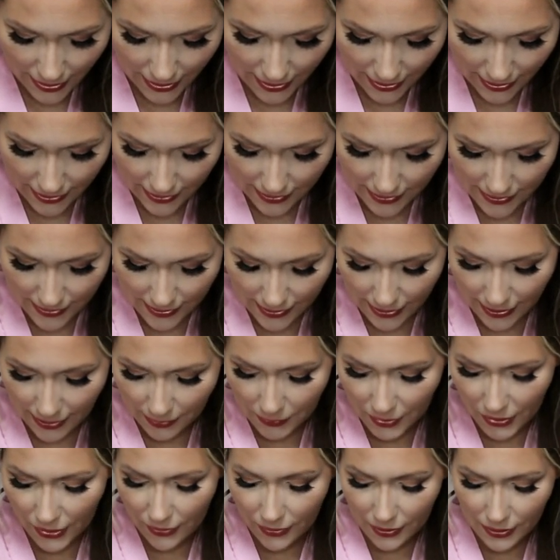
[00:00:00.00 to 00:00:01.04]
is I'm
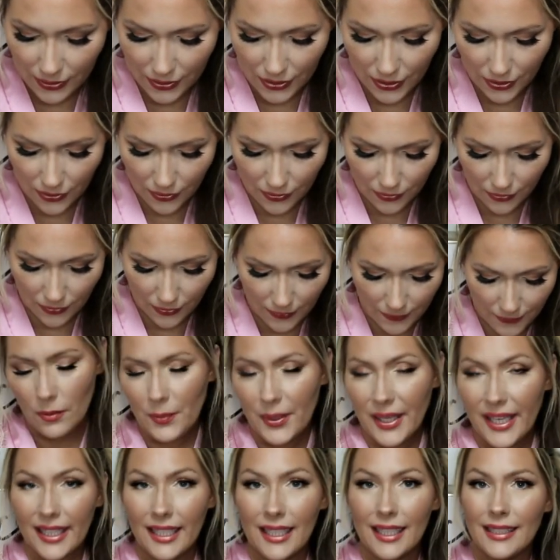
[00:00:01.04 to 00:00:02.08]
going to
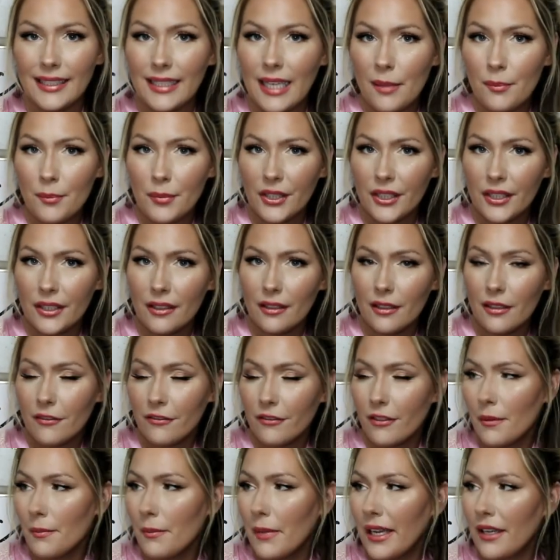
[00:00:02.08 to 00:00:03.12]
pick a number
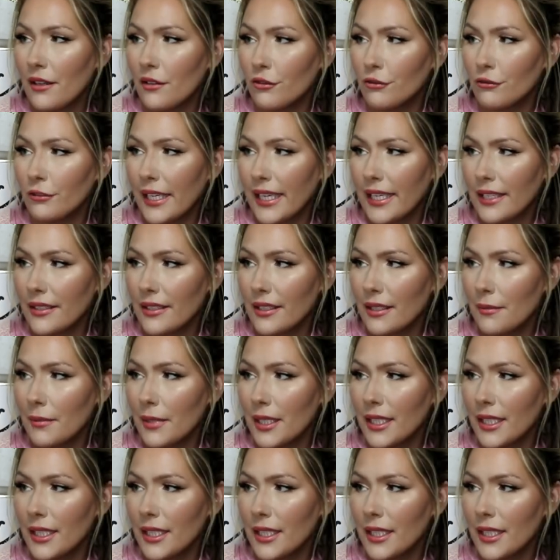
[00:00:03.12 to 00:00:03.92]
from my random